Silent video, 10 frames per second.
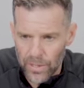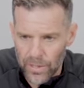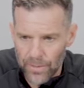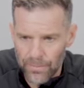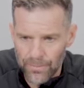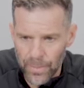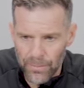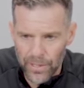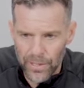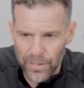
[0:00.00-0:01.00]

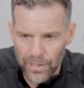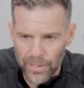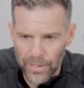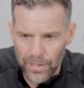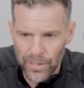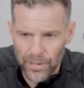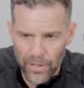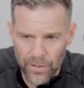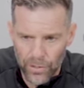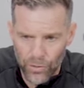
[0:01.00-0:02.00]

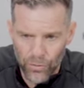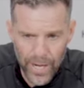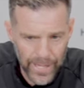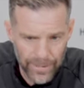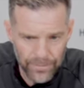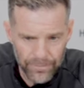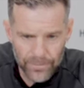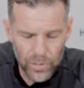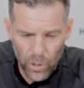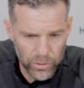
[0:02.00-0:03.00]
another great
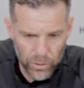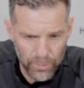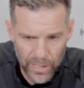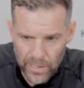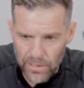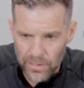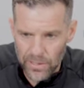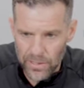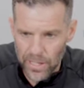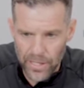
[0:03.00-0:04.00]
culture piece,
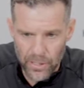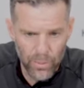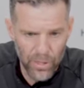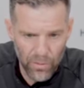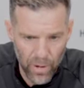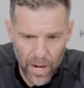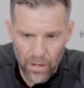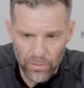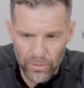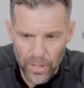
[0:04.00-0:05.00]
a guy that's been
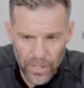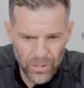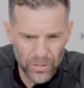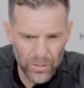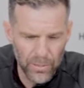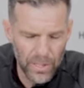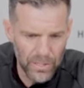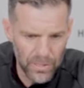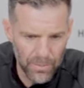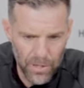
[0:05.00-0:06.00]
around. He's also been
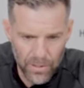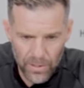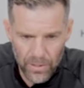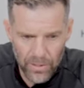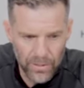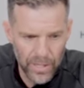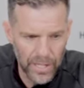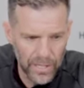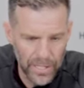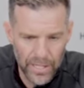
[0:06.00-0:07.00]
in some other, in
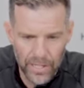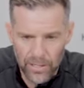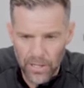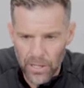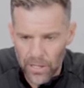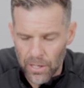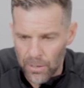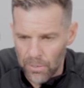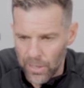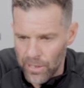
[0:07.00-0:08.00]
England and
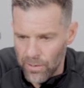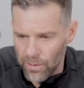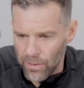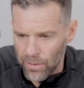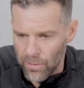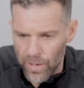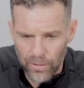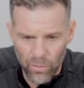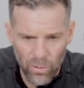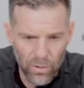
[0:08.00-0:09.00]
played
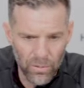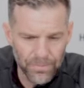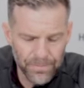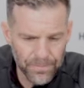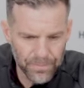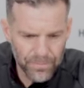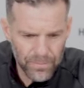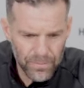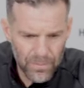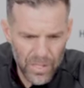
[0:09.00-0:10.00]
around the world.
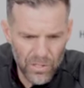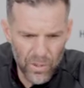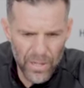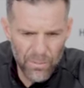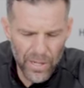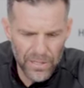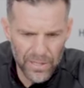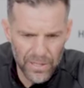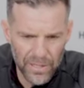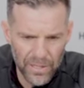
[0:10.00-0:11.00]
So he brings
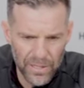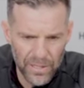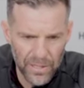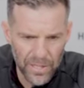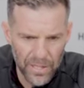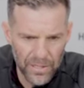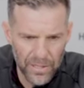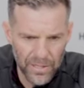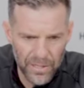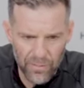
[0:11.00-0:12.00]
a
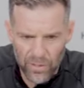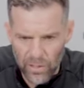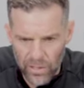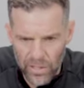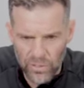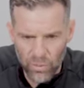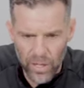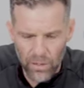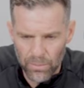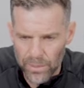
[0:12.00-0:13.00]
different look as
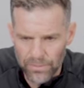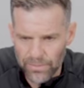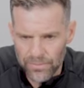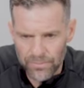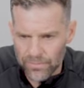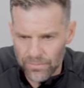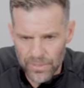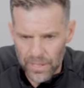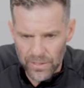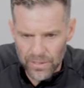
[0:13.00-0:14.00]
well. But,
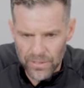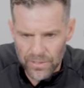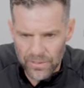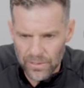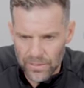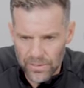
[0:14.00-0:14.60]
he's